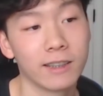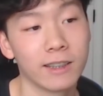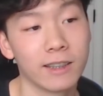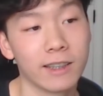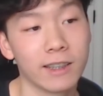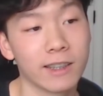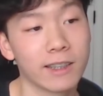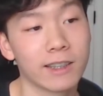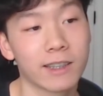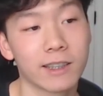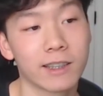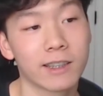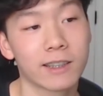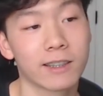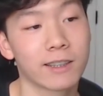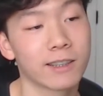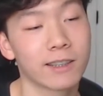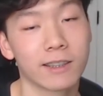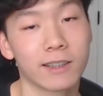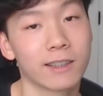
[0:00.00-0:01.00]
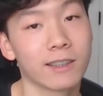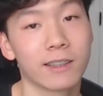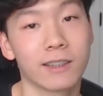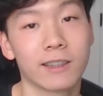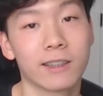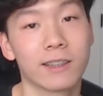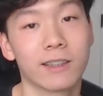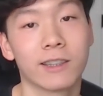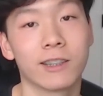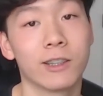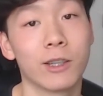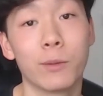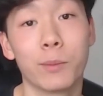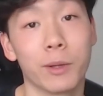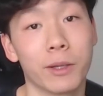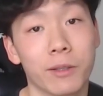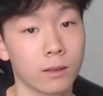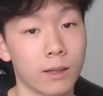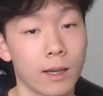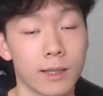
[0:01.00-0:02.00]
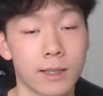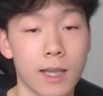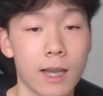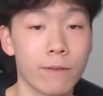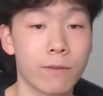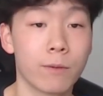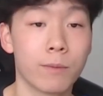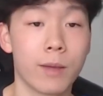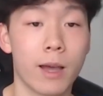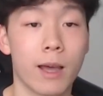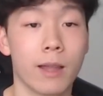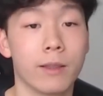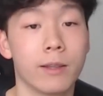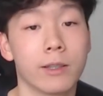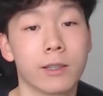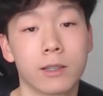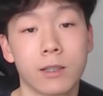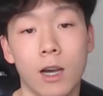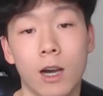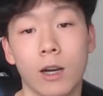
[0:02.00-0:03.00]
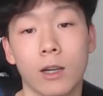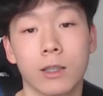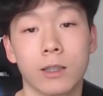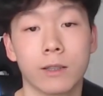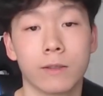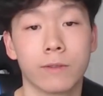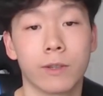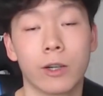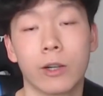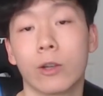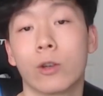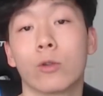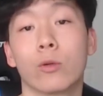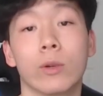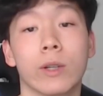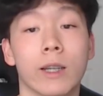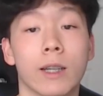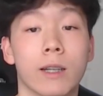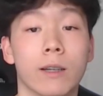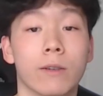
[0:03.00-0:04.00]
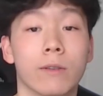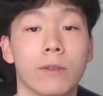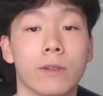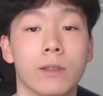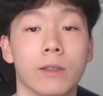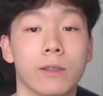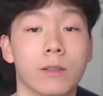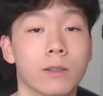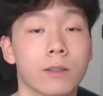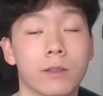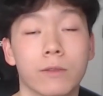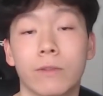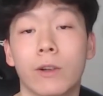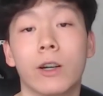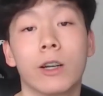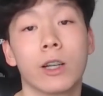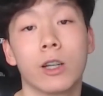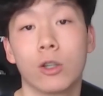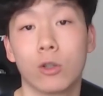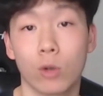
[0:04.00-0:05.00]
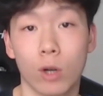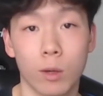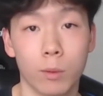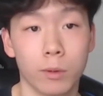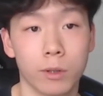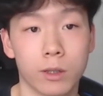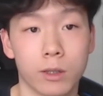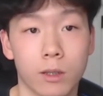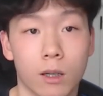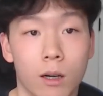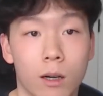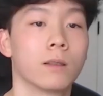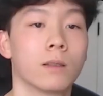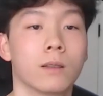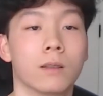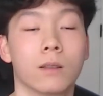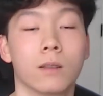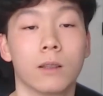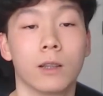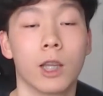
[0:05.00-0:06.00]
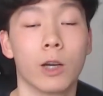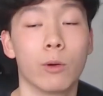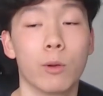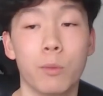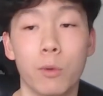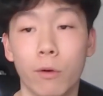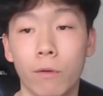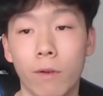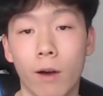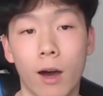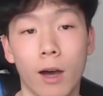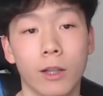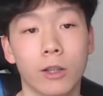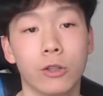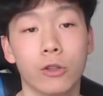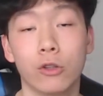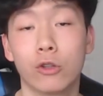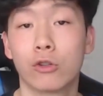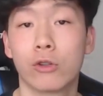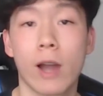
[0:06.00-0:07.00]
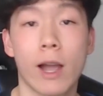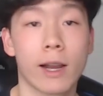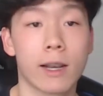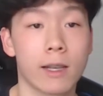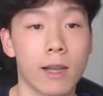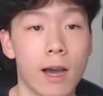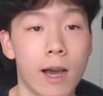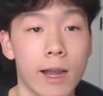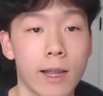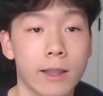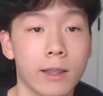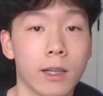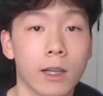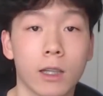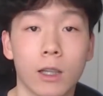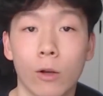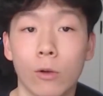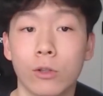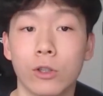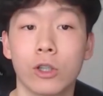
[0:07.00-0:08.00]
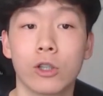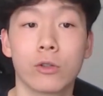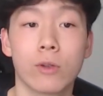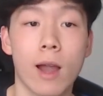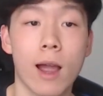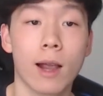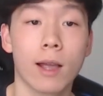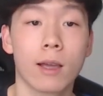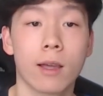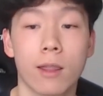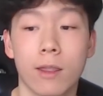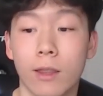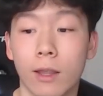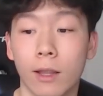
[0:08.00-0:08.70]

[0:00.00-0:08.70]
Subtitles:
It's just stupid. Aside from that, this song is very creative and it's a very enjoyable song. Then we move on to track 9, the closer track, The